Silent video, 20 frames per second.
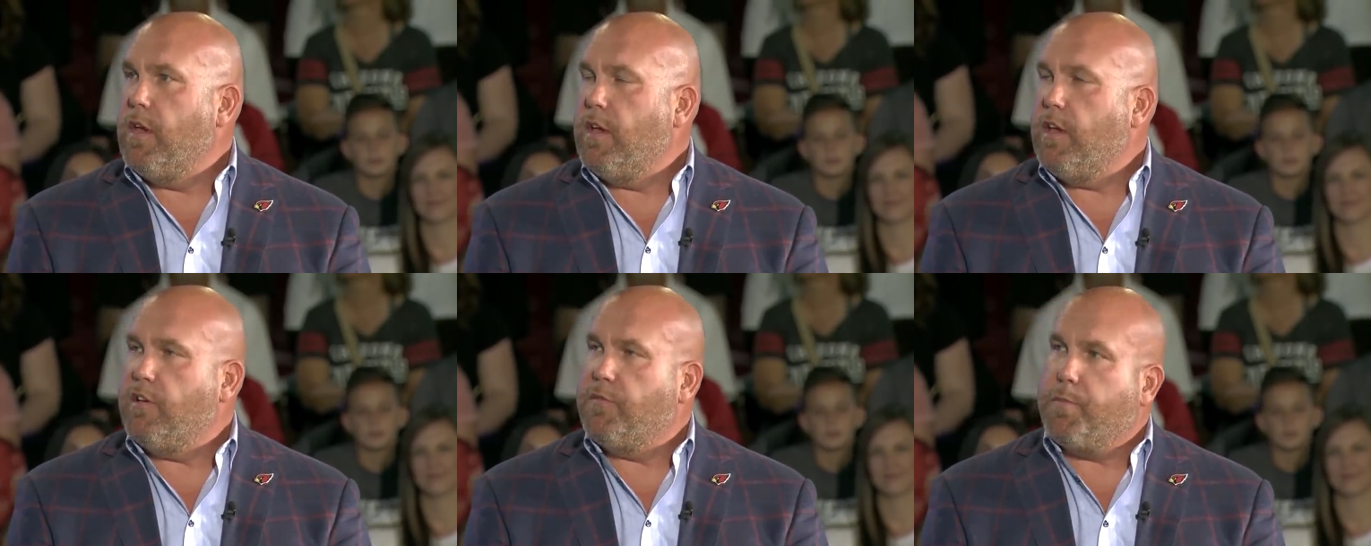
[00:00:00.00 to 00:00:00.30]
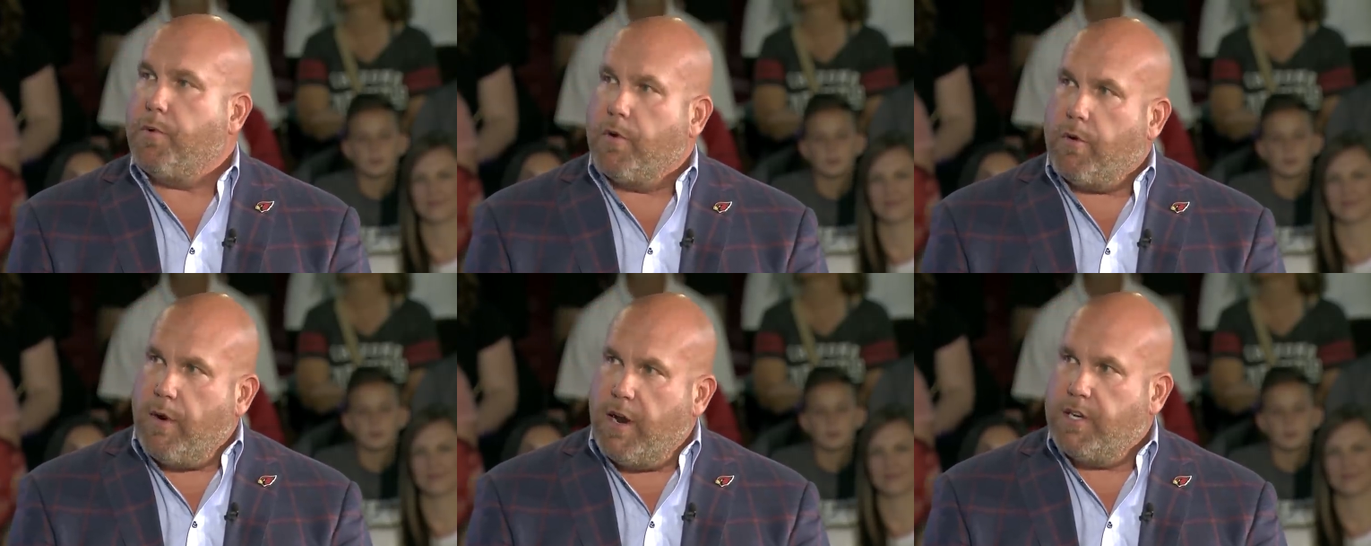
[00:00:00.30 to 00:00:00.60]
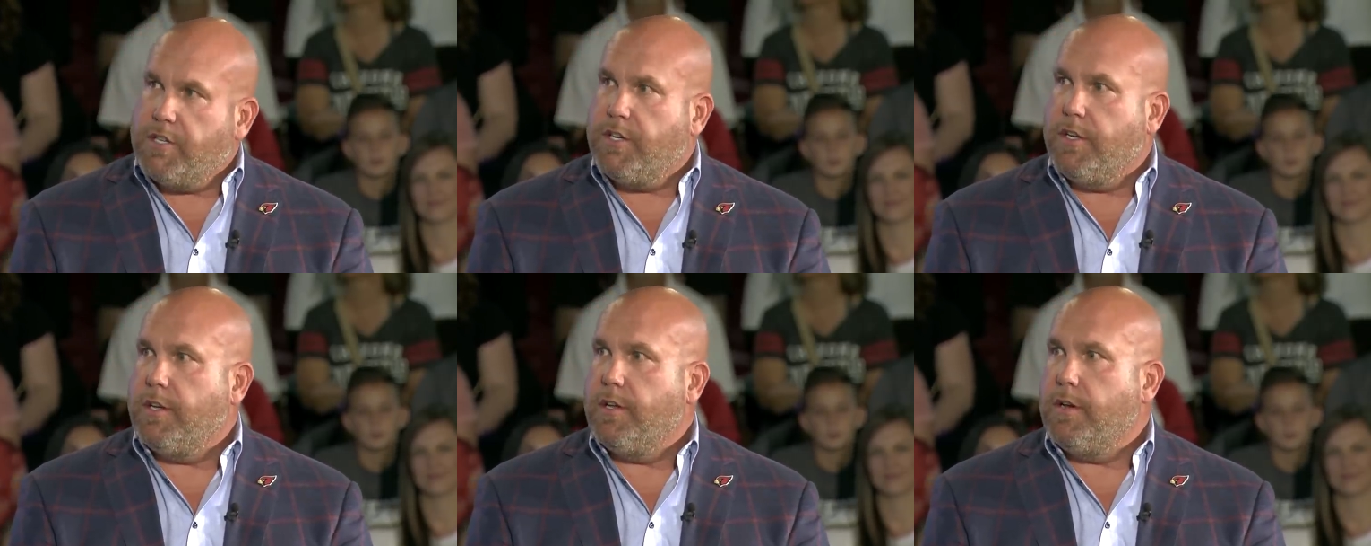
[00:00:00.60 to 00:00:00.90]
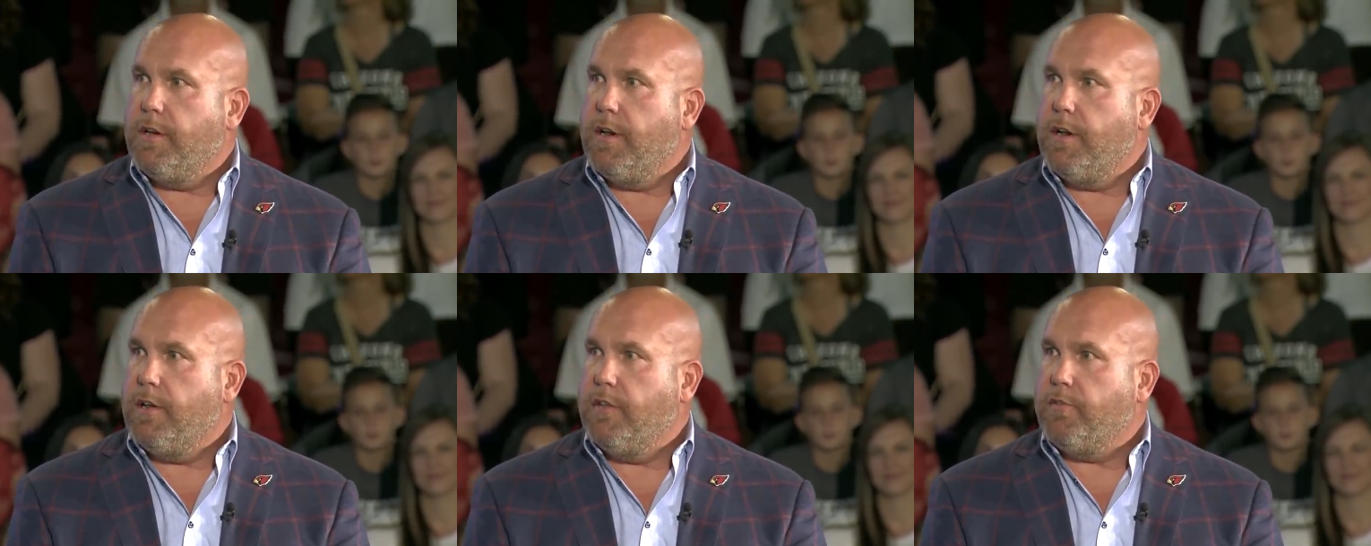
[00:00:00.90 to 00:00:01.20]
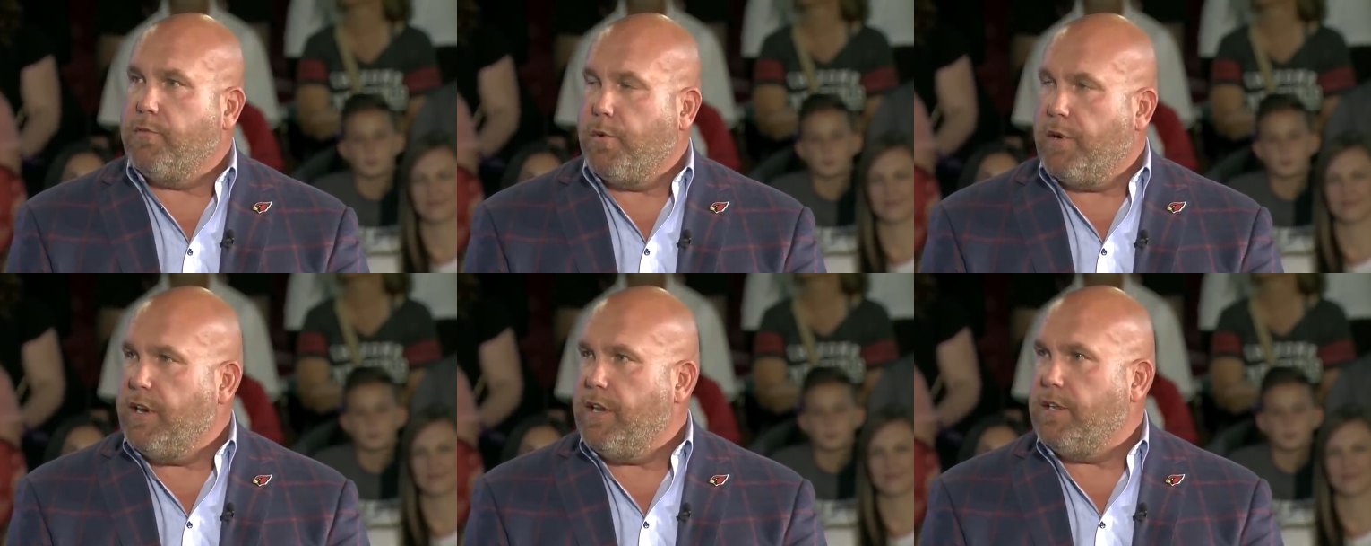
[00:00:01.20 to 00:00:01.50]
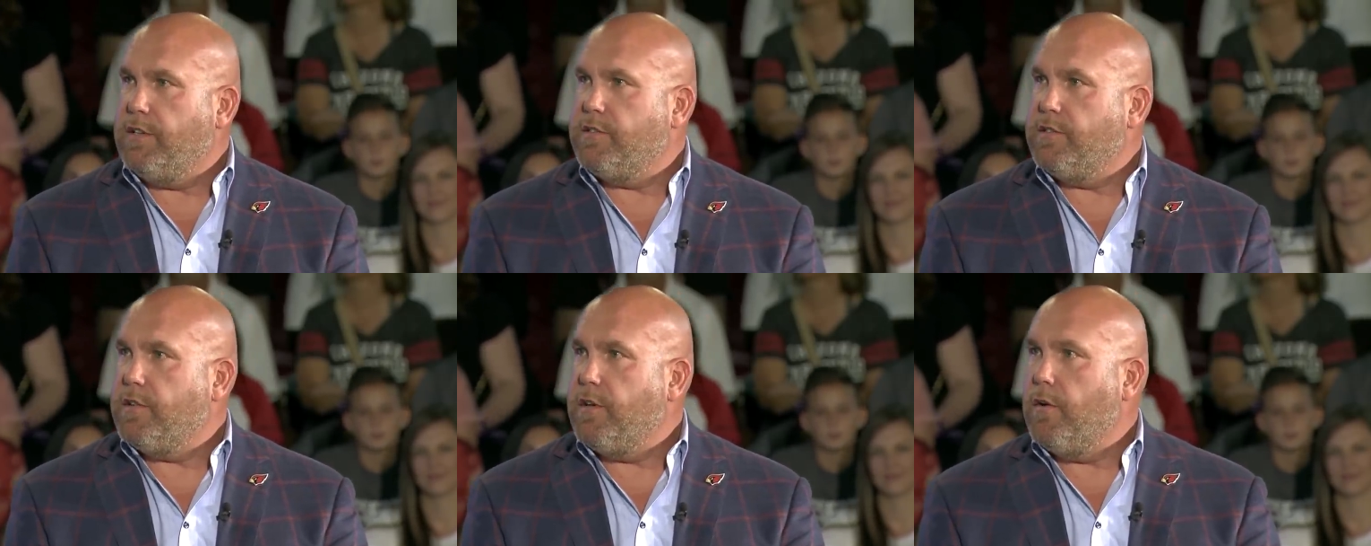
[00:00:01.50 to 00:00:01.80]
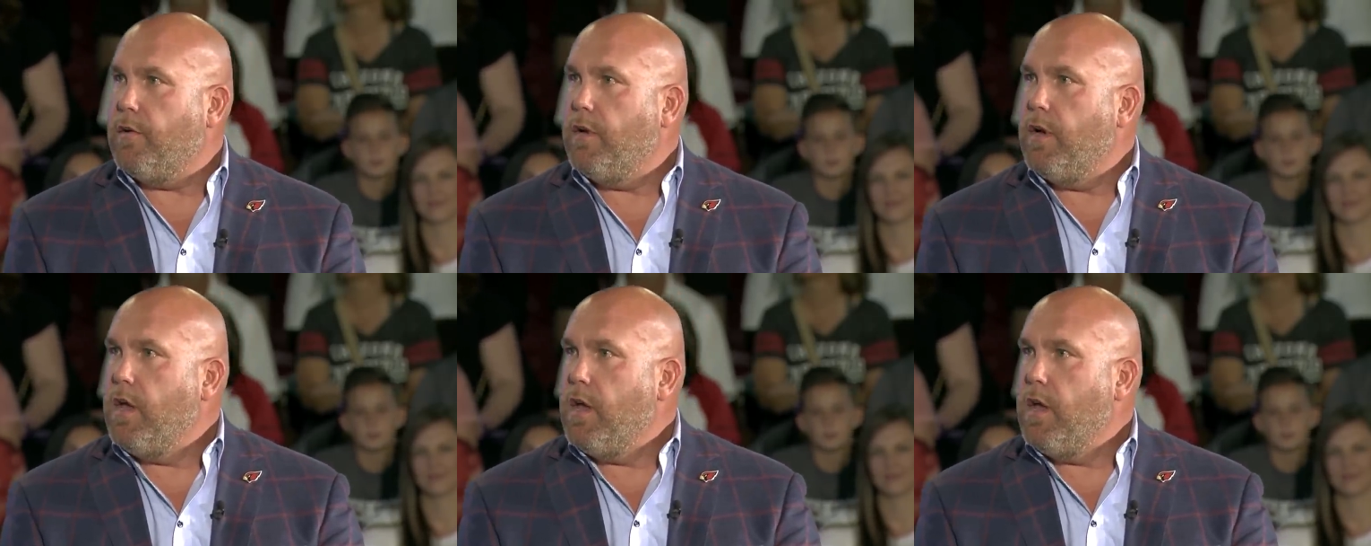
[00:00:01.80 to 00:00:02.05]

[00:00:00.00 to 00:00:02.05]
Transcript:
Speaker 1: his progression and his reads. So